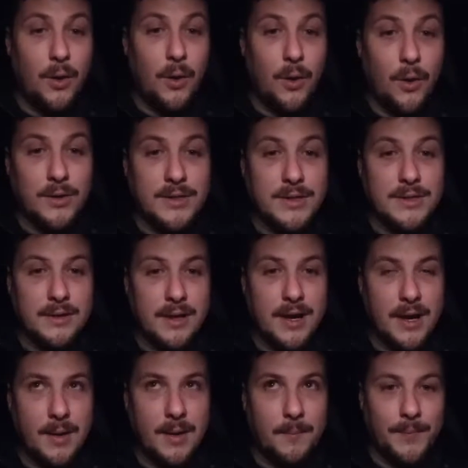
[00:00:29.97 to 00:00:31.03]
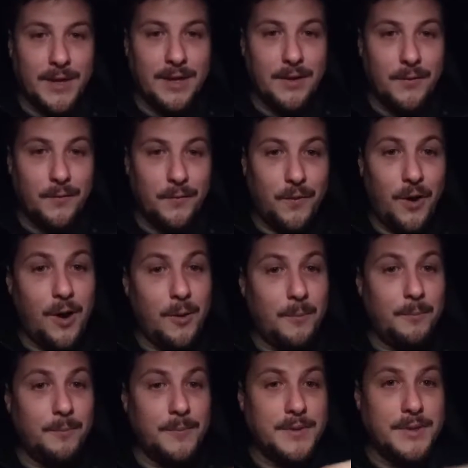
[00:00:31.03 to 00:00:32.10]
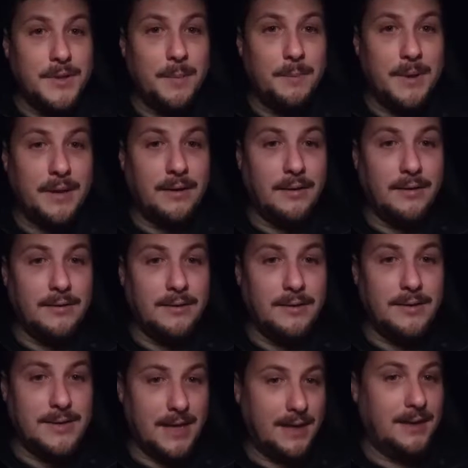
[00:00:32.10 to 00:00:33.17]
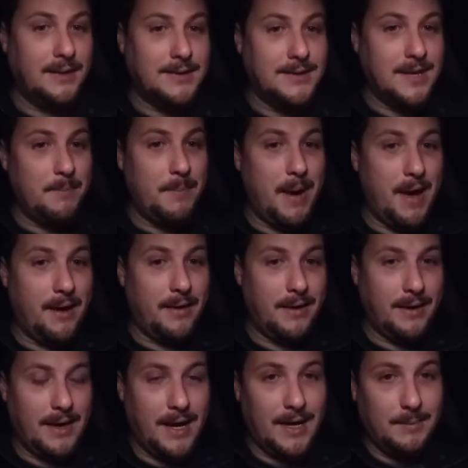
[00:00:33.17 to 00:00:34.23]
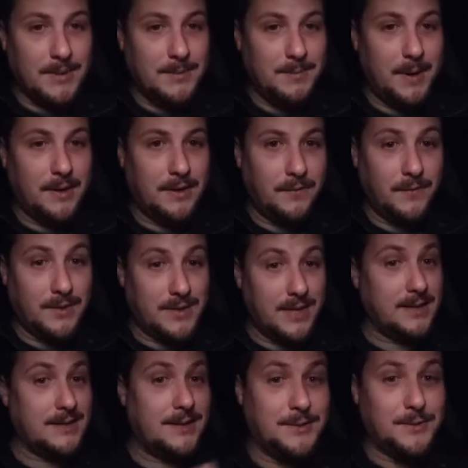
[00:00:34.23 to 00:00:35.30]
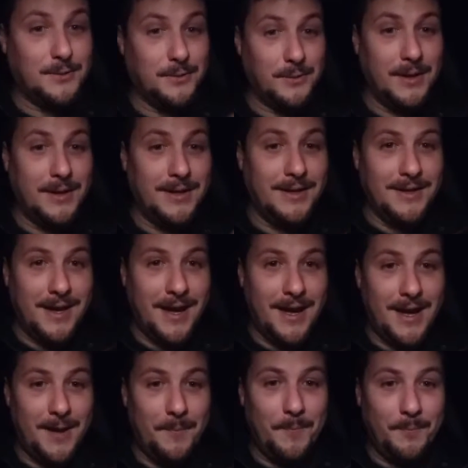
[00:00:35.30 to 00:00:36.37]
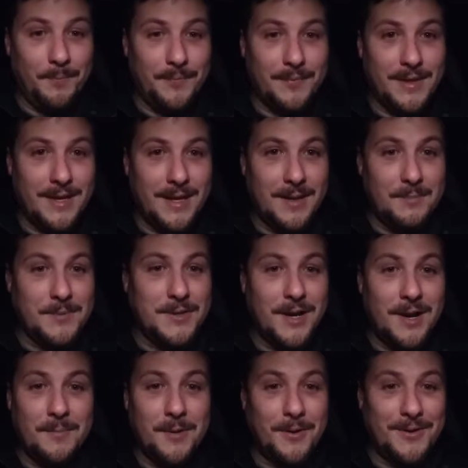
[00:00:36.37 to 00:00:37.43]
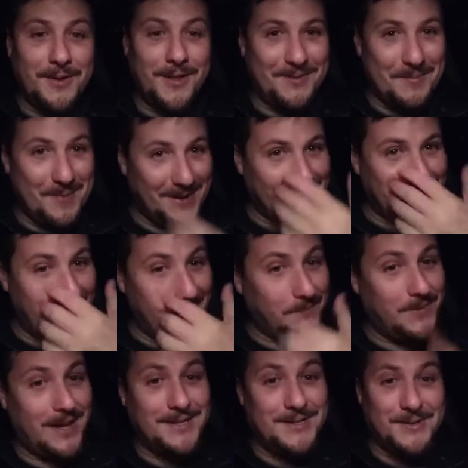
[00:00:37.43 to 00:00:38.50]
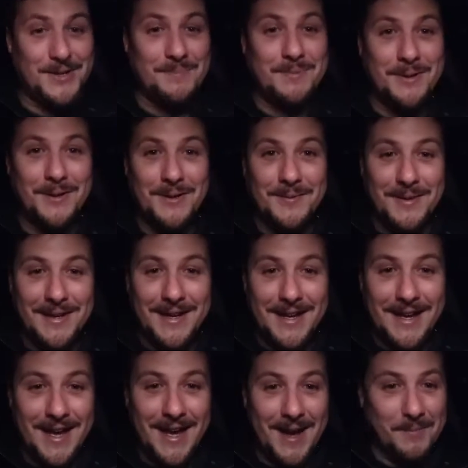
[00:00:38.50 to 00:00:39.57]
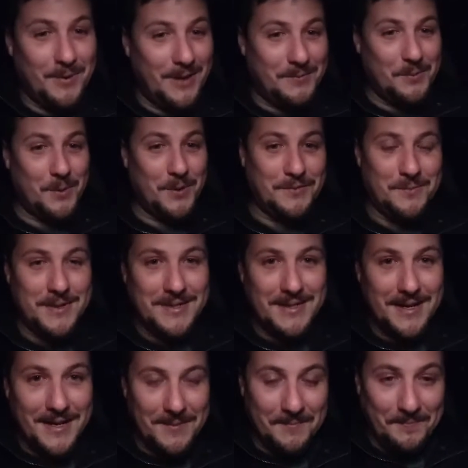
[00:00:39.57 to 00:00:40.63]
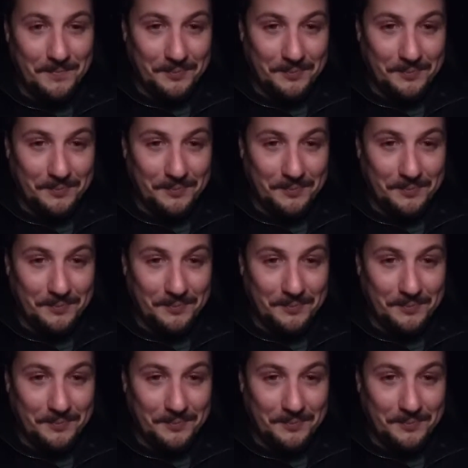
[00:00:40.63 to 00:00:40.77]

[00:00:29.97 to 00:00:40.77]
or does it come from stopping, taking a step back, and gaining perspective? Because that's the two. Um, I'm sorry, I'm not going to like repeat as you're jumping on. You'll have to watch from the start.